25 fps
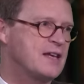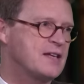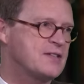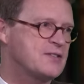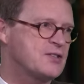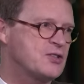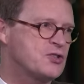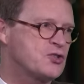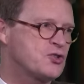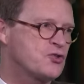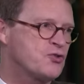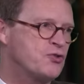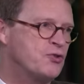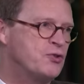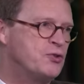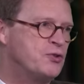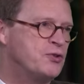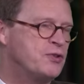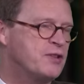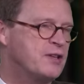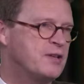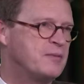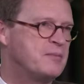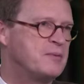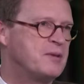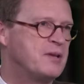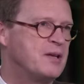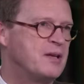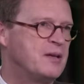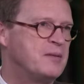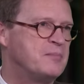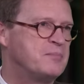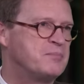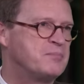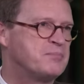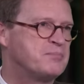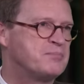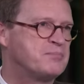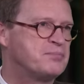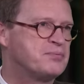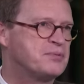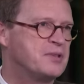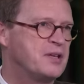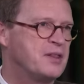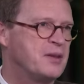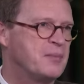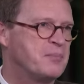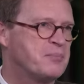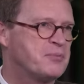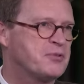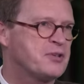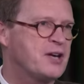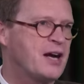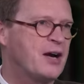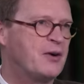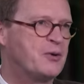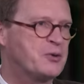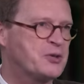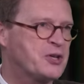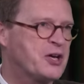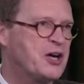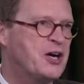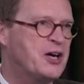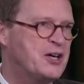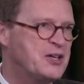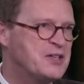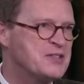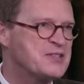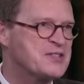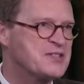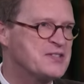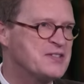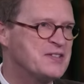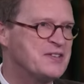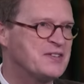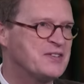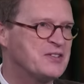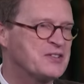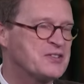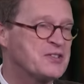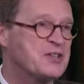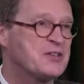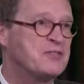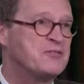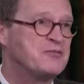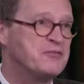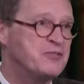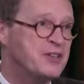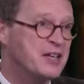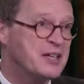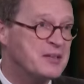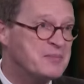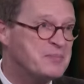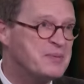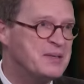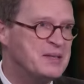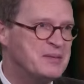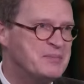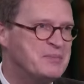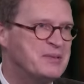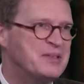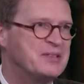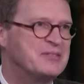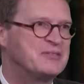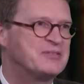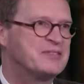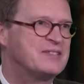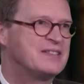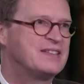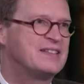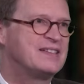there's a truth in in pr the proud heart. So you've got to convict people of